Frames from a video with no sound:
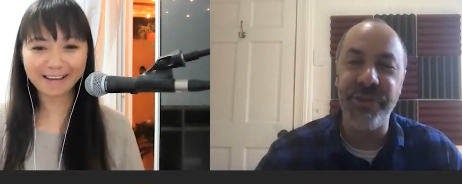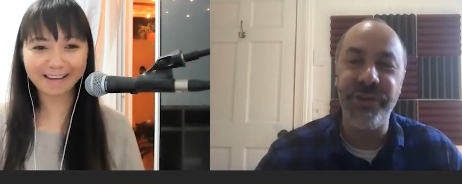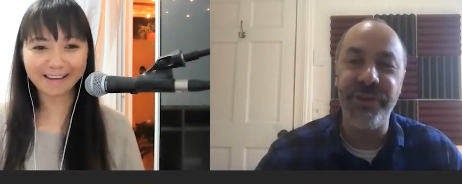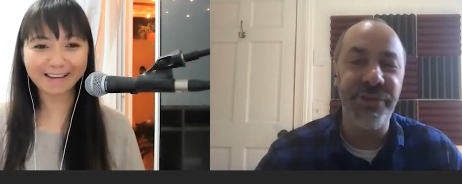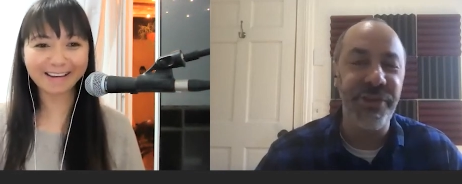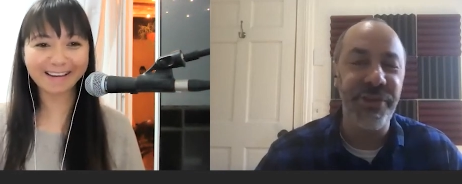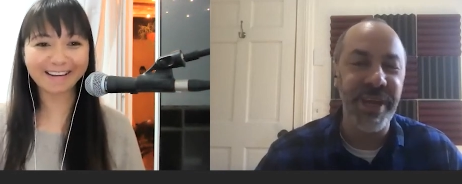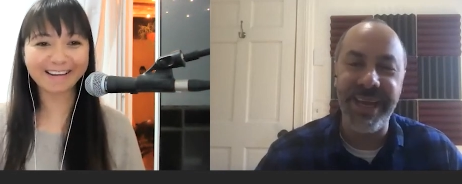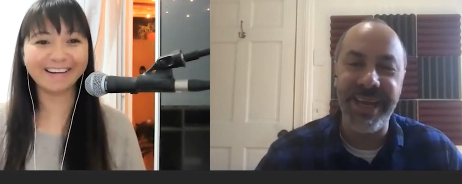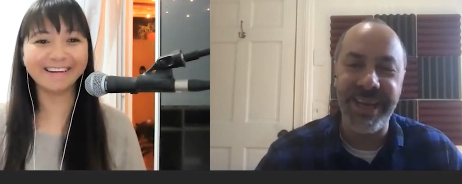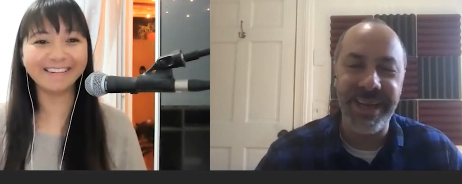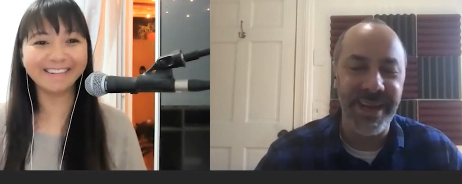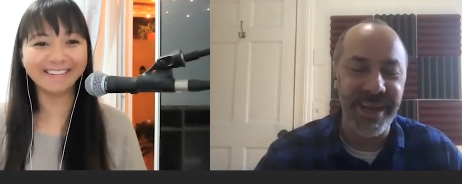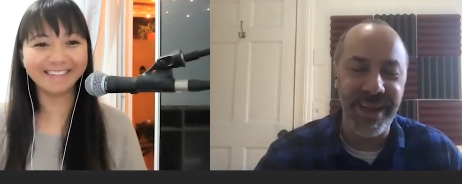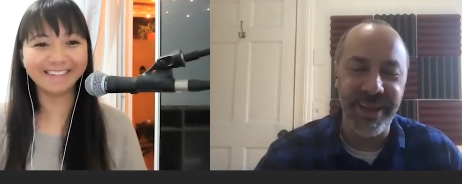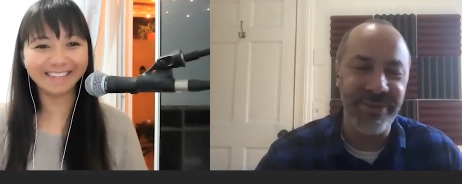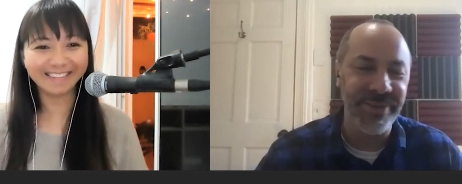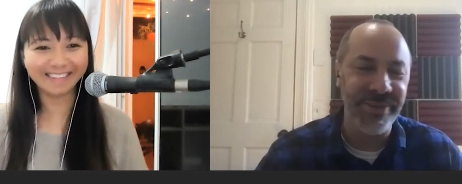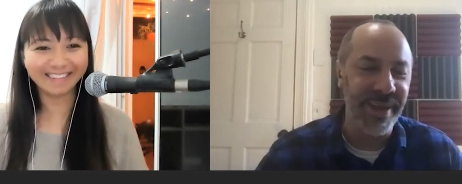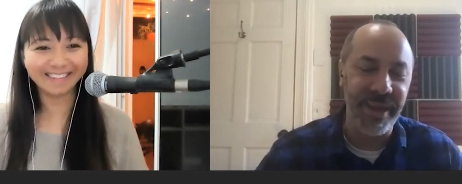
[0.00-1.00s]
Speaker 1: I... says
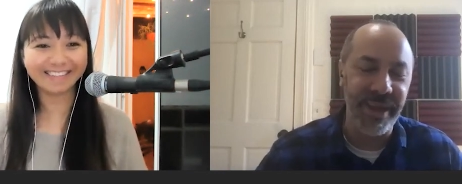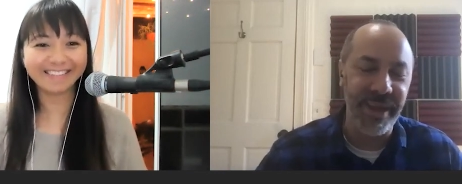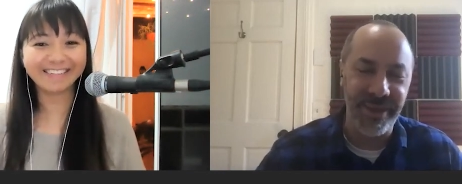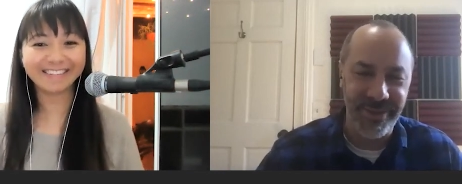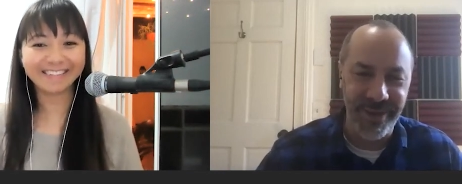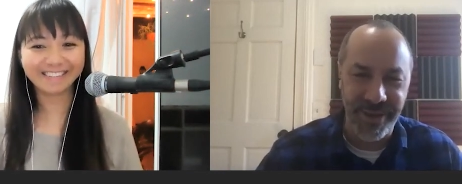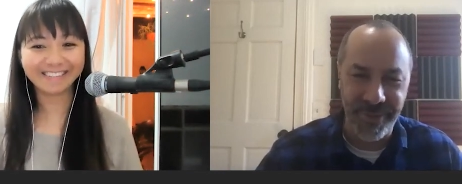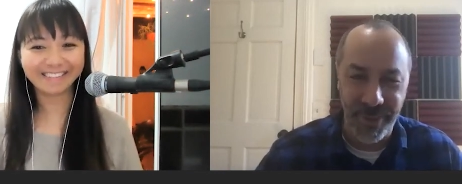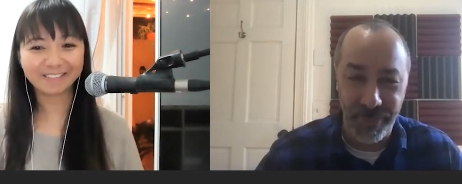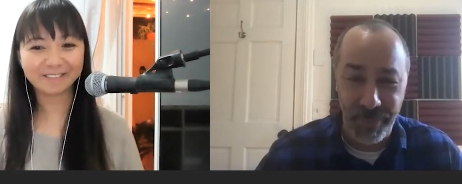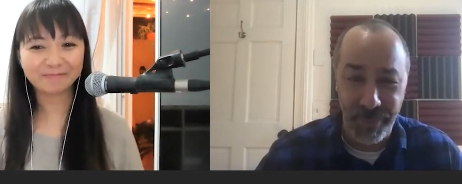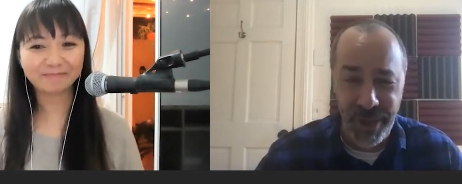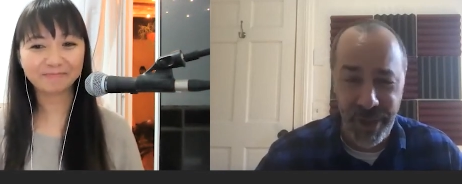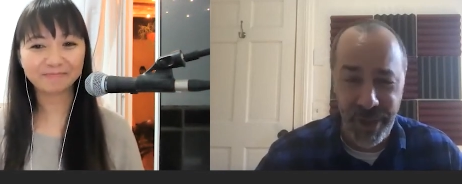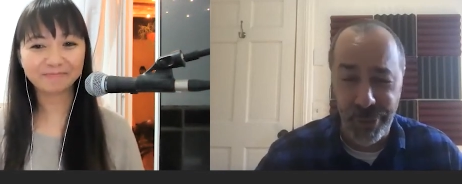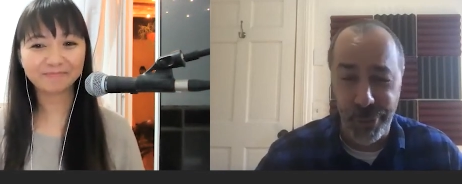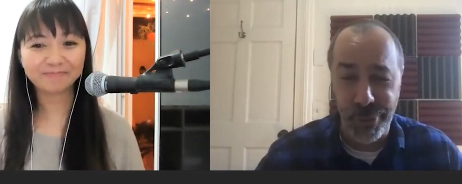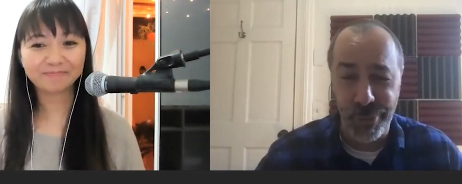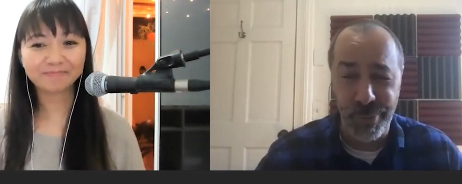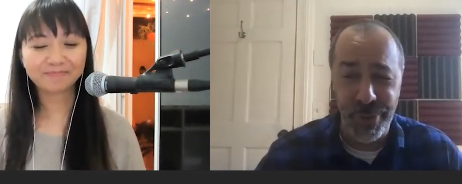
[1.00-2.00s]
Sheen. It's like, uh,
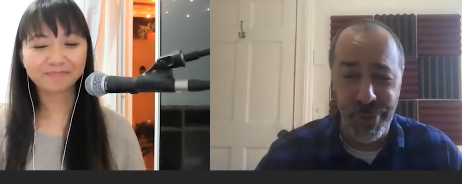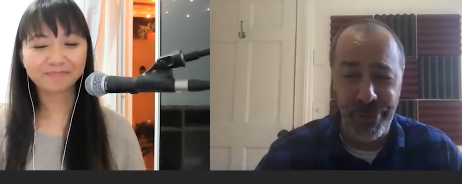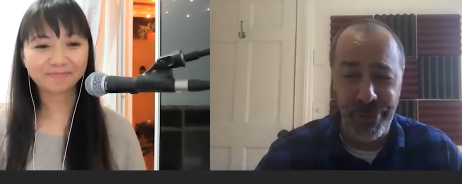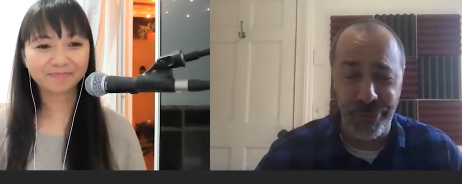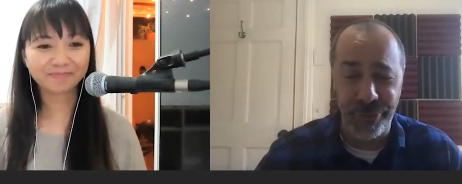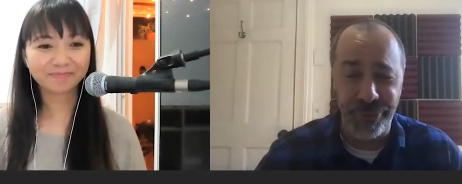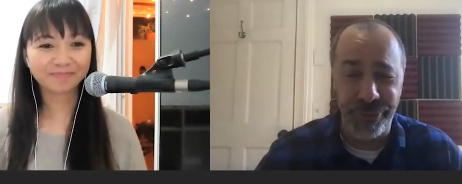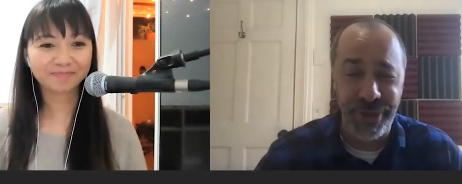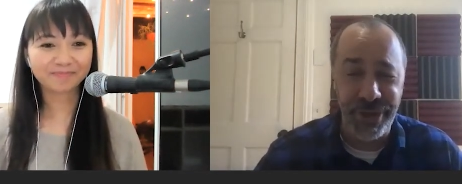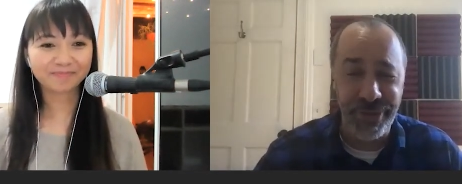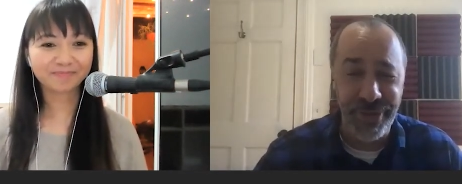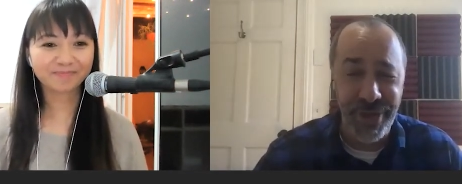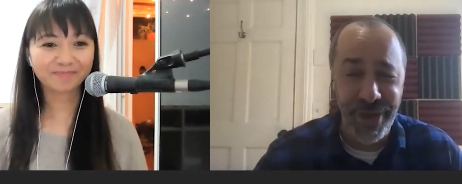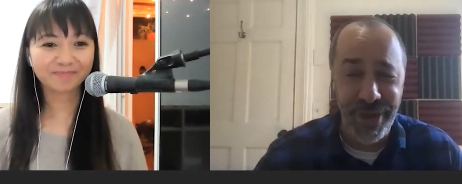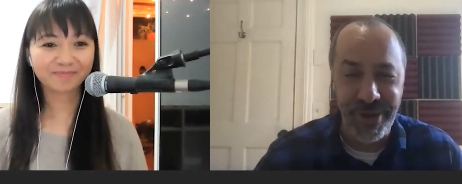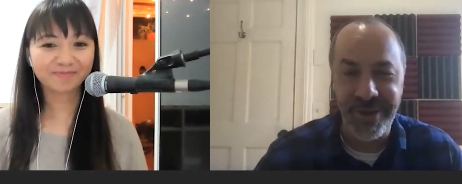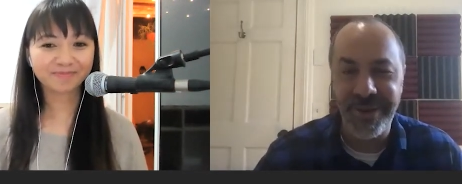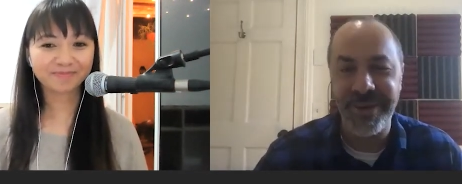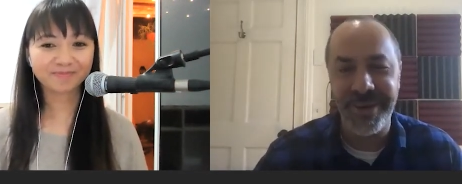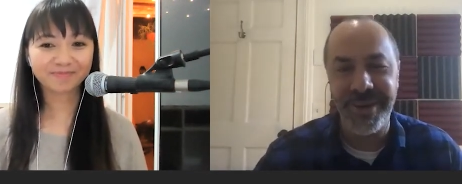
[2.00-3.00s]
is there a Mr.
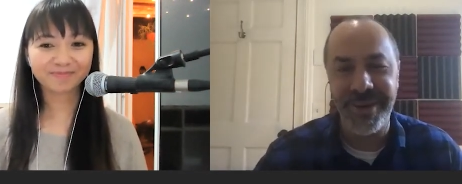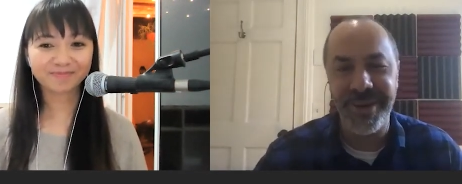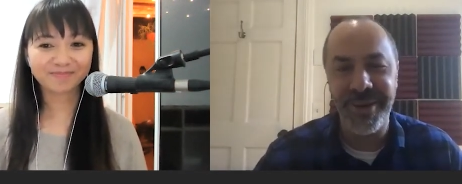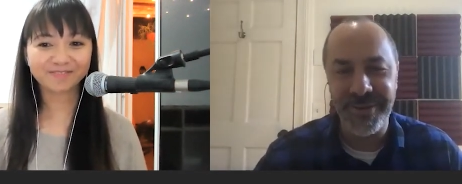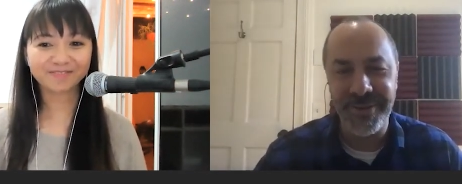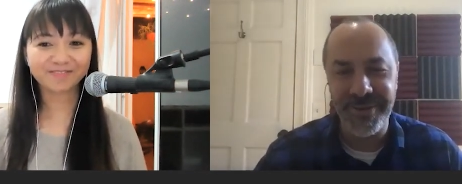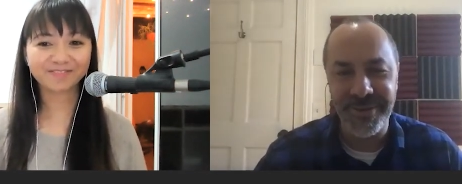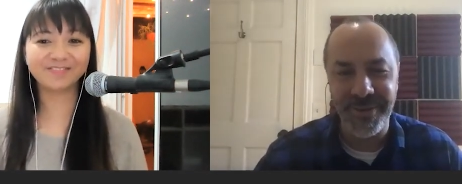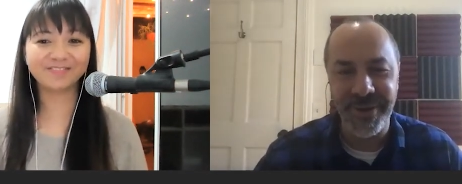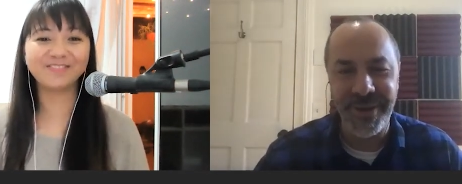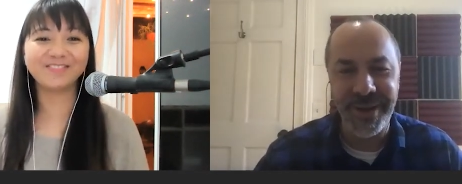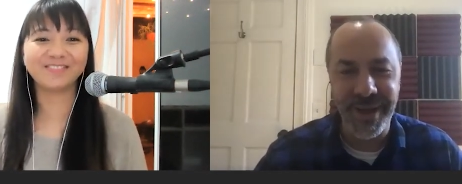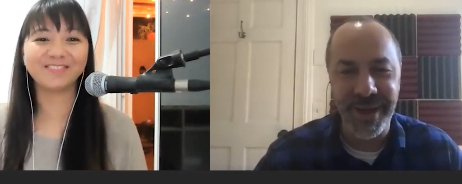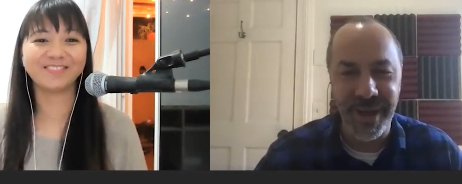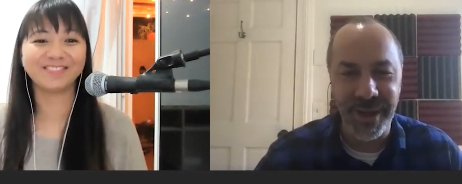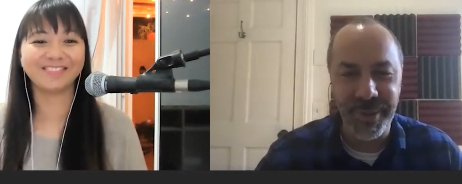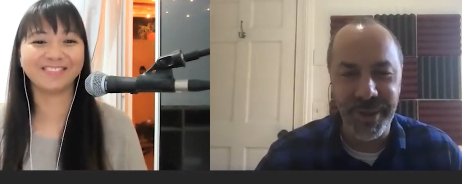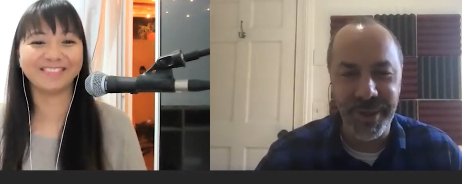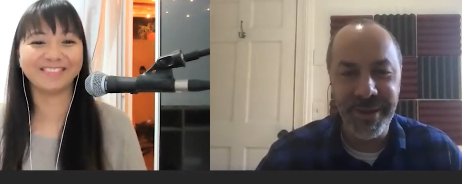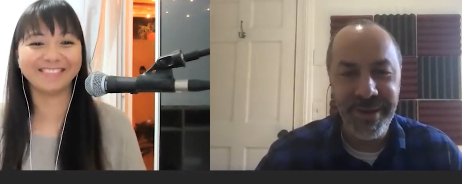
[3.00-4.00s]
Sheen there? You know,
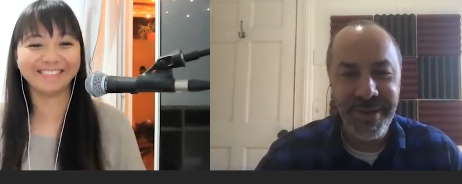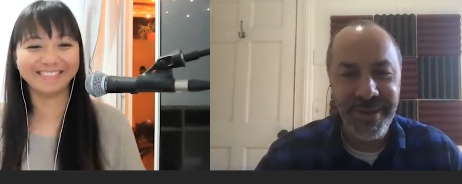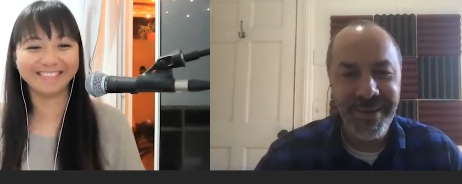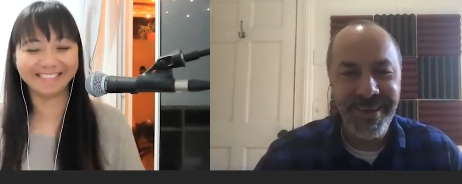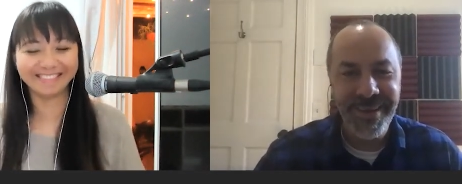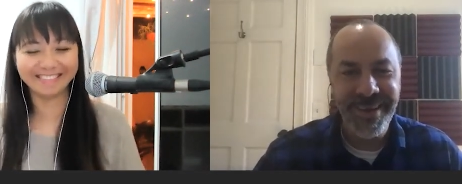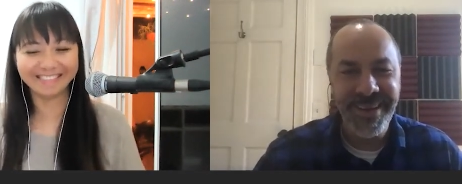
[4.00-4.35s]
very common.